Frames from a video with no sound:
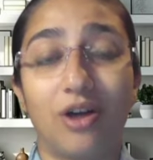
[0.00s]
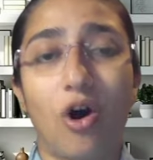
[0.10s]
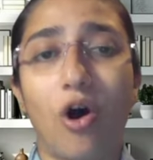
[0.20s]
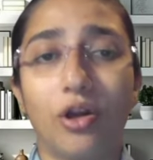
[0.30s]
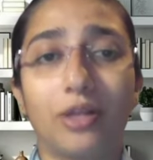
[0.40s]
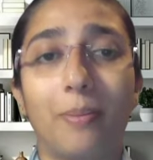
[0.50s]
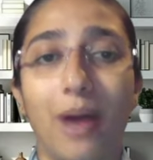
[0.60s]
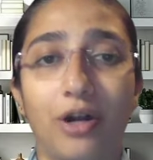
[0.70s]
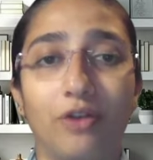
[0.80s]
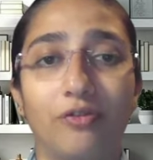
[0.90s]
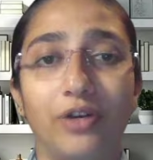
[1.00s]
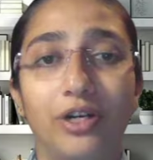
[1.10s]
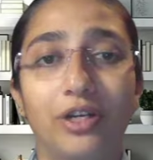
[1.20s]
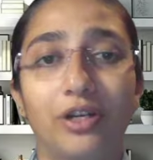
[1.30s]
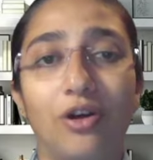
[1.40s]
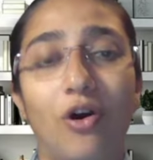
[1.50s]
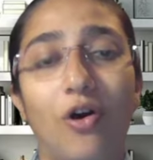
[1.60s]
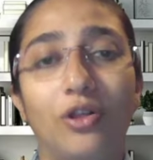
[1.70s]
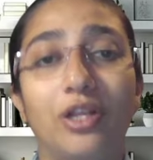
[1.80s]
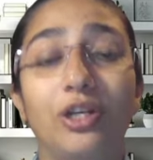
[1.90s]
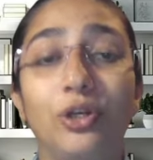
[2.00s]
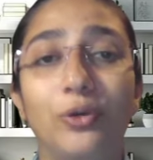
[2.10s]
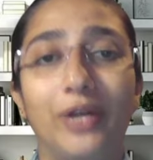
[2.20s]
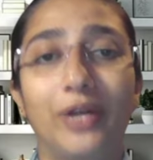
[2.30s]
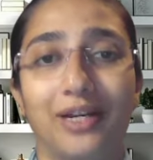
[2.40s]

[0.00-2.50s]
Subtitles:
or the part of it on the new data.